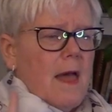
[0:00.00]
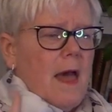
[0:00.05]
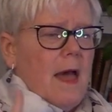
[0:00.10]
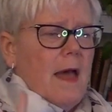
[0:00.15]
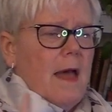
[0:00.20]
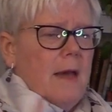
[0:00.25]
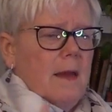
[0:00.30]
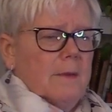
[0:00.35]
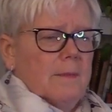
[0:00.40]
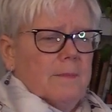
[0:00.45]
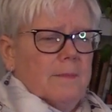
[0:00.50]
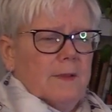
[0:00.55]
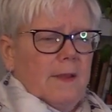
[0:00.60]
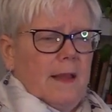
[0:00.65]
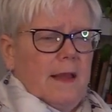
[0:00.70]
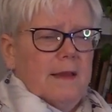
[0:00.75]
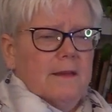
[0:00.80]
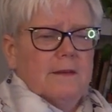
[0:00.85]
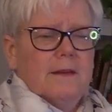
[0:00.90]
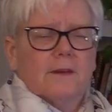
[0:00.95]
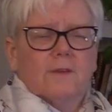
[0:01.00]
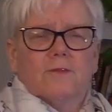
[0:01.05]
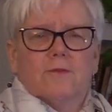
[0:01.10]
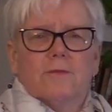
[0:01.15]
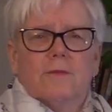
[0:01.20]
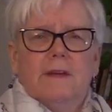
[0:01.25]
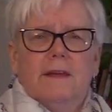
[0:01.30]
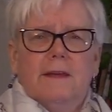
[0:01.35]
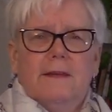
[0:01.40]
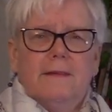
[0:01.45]
and planting
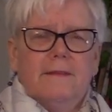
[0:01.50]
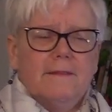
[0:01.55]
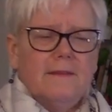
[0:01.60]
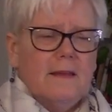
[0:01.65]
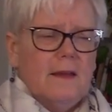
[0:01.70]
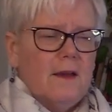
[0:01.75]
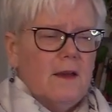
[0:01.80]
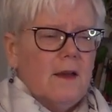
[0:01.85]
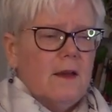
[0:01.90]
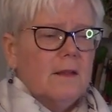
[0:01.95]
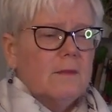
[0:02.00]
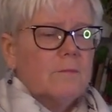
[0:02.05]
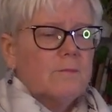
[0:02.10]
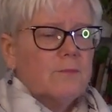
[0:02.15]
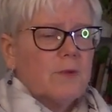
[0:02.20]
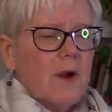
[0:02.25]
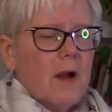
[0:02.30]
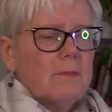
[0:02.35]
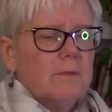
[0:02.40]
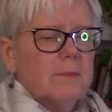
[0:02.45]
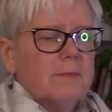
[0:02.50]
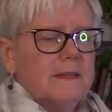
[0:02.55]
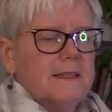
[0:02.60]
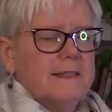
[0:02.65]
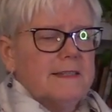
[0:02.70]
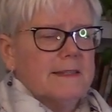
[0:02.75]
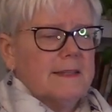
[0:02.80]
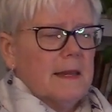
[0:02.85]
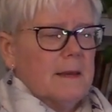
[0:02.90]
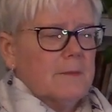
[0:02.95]
trees probably
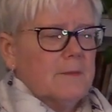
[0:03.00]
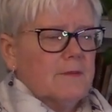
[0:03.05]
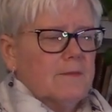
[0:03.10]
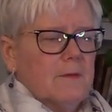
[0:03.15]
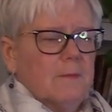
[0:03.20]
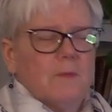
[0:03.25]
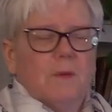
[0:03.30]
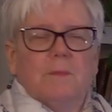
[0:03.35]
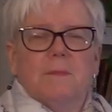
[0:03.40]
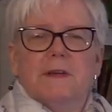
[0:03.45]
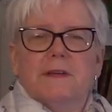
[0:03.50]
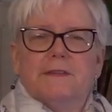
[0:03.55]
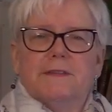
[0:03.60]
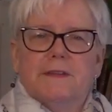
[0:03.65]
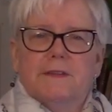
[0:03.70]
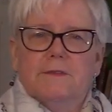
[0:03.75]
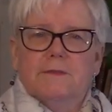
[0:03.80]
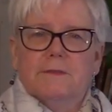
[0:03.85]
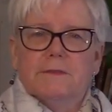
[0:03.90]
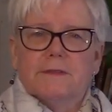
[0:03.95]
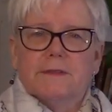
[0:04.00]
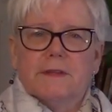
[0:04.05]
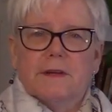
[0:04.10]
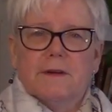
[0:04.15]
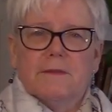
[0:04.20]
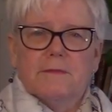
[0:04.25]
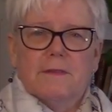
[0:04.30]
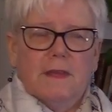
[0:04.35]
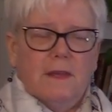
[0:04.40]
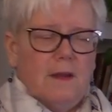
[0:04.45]
stems from the misuse
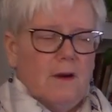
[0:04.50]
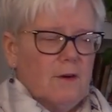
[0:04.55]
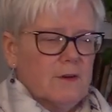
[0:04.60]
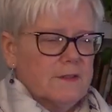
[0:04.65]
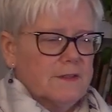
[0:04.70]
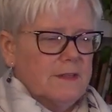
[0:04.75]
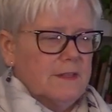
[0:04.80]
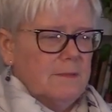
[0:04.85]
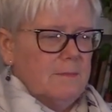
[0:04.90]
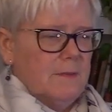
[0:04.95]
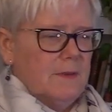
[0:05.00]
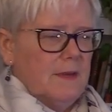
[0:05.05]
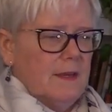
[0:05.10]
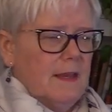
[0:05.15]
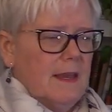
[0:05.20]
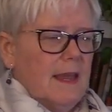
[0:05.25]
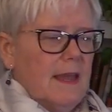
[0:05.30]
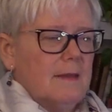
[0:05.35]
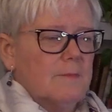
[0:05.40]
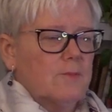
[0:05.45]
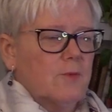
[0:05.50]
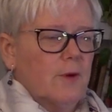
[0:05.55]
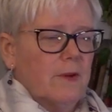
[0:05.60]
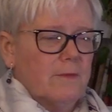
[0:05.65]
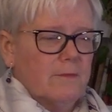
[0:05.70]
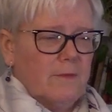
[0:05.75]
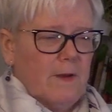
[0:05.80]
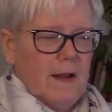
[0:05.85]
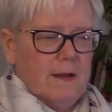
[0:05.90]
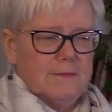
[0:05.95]
of the RCP
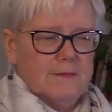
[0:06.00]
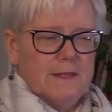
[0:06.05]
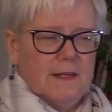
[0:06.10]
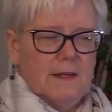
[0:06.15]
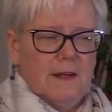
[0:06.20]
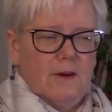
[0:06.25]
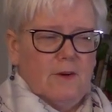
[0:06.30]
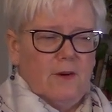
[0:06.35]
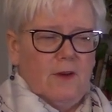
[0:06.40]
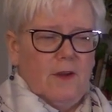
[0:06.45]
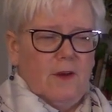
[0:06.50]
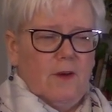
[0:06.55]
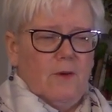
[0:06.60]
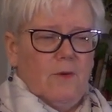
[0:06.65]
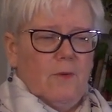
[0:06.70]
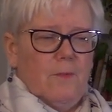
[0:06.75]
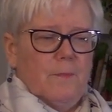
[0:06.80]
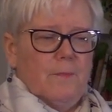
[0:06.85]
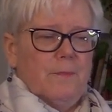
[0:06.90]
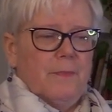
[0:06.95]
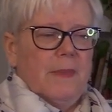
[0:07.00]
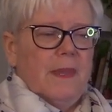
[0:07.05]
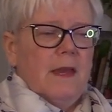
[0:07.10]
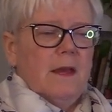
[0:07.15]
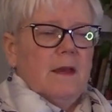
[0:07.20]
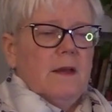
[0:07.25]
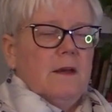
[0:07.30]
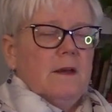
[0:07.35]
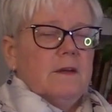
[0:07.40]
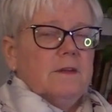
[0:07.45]
8.5 scenario.
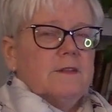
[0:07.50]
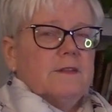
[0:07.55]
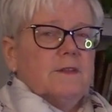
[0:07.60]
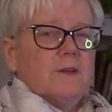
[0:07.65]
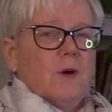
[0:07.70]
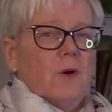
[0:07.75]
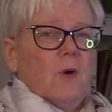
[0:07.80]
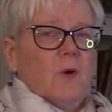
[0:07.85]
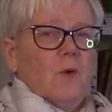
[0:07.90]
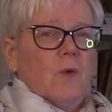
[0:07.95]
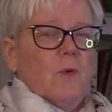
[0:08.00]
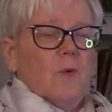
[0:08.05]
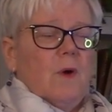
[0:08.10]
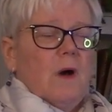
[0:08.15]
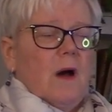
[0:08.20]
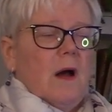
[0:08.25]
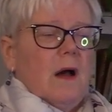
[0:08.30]
So